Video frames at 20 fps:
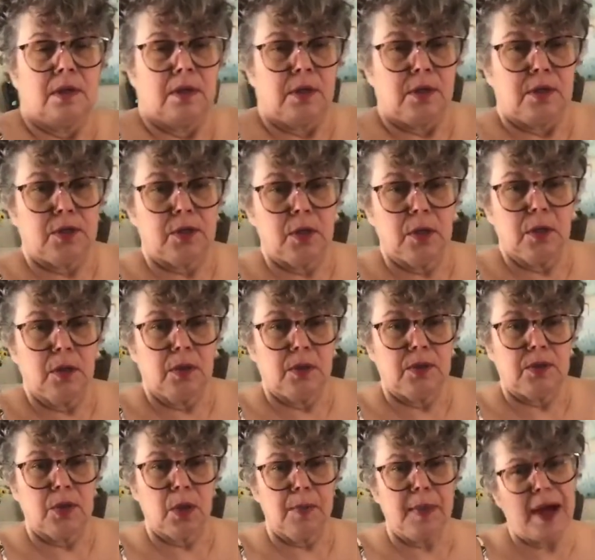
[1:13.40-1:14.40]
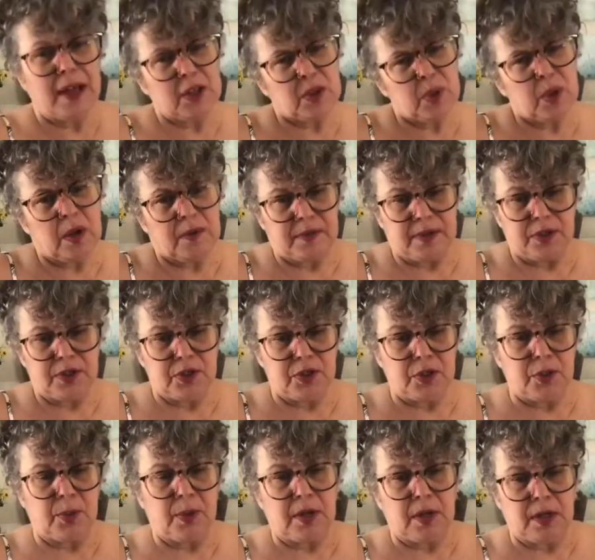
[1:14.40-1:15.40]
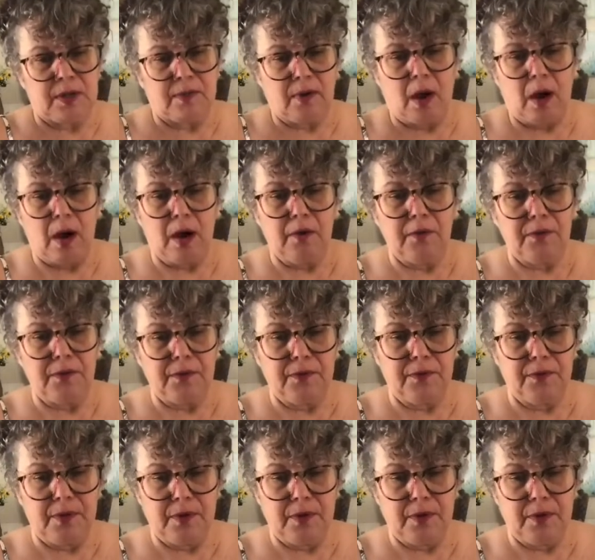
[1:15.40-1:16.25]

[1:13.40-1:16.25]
So about 12 inches you want to leave off.